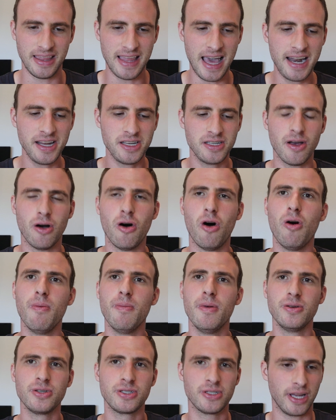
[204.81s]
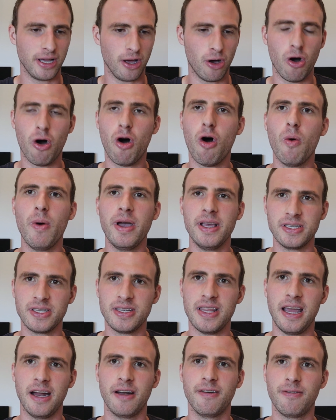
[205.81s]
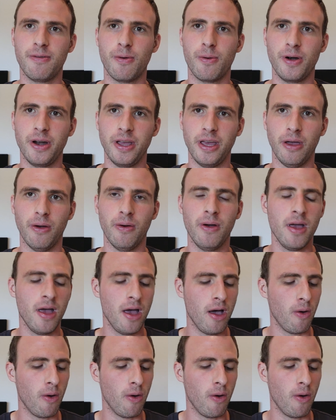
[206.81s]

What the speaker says: That is almost like always there for you,